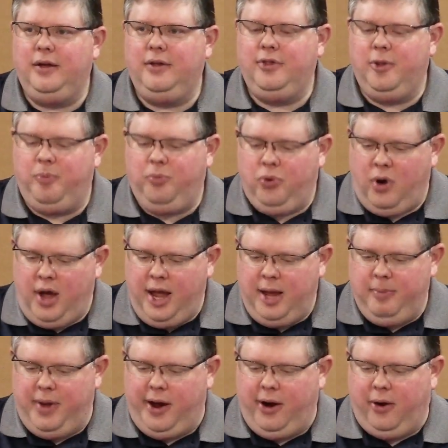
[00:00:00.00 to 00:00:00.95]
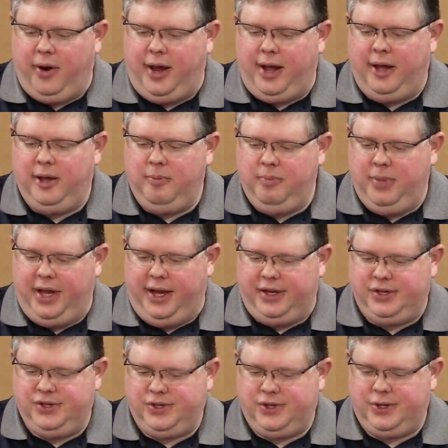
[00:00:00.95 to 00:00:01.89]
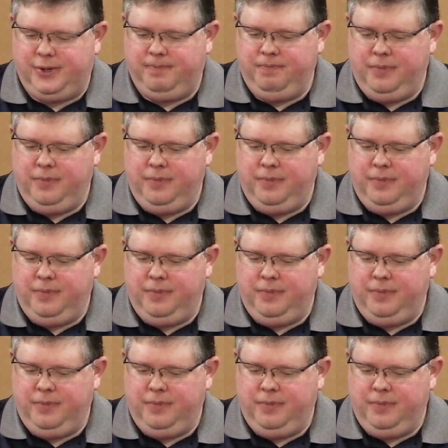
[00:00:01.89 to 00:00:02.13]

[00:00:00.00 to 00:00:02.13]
the primary beast.